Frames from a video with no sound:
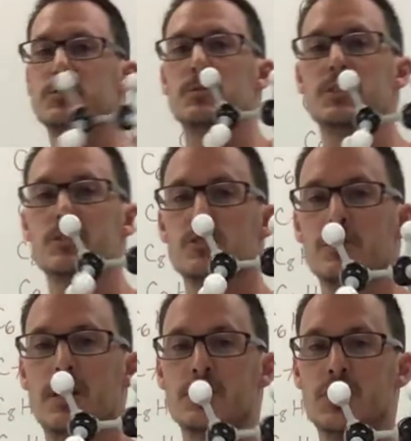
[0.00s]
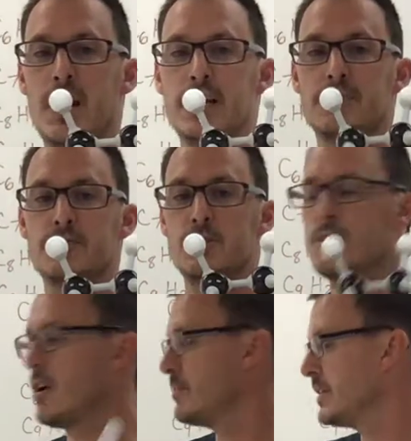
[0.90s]
so it's a chain of 2
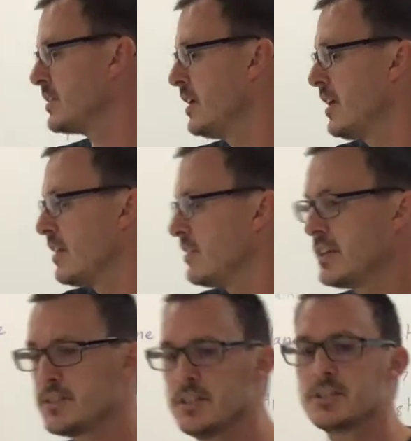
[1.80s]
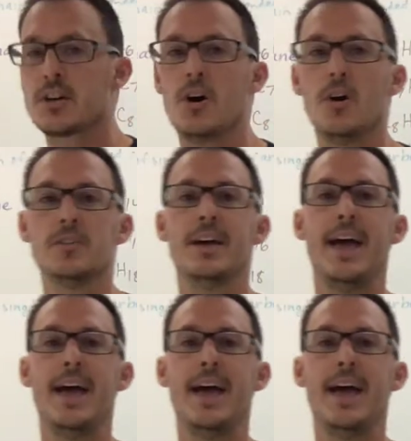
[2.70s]
carbons. This is called